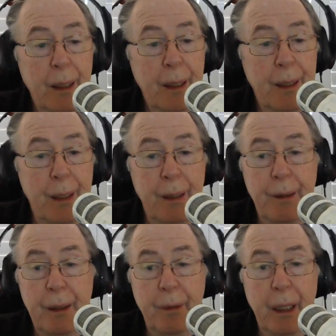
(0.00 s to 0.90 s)
So
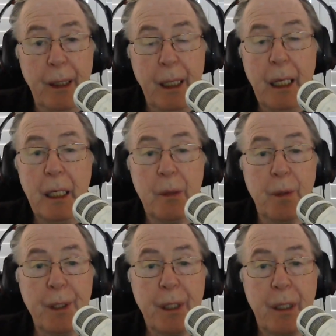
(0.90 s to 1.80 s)
there we are. That is
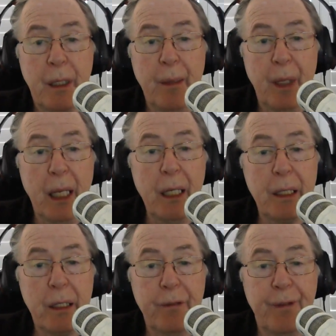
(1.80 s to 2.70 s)
what's coming out
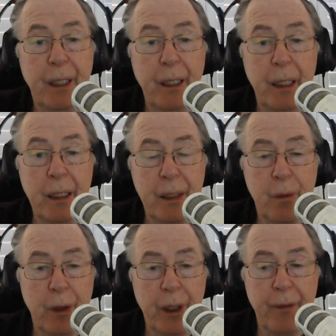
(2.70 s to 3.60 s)
so far. That's
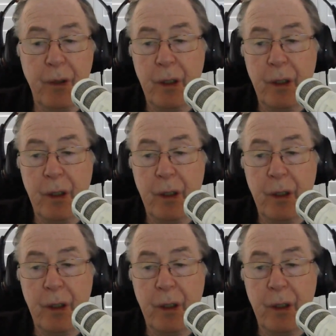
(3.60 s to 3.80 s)
what they've